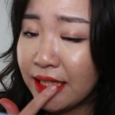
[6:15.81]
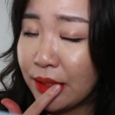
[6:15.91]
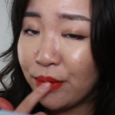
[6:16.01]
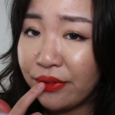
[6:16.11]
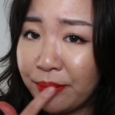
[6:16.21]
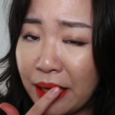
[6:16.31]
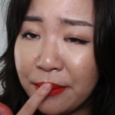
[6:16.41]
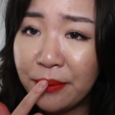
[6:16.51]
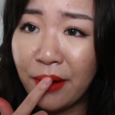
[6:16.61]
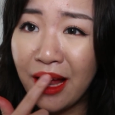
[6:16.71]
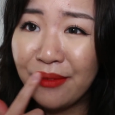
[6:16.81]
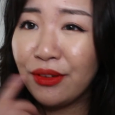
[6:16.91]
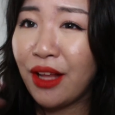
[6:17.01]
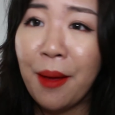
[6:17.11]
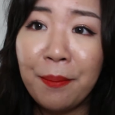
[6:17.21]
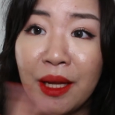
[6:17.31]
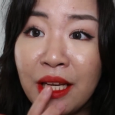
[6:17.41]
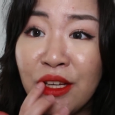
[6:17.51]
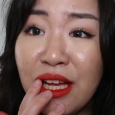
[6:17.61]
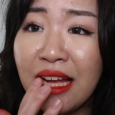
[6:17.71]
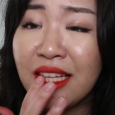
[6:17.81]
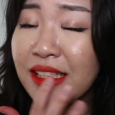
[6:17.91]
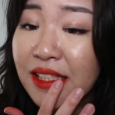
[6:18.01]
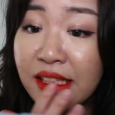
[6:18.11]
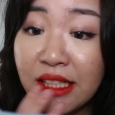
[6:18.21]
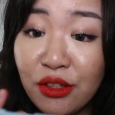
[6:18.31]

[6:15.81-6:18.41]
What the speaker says: tint with a baby wipe for like a minute and it's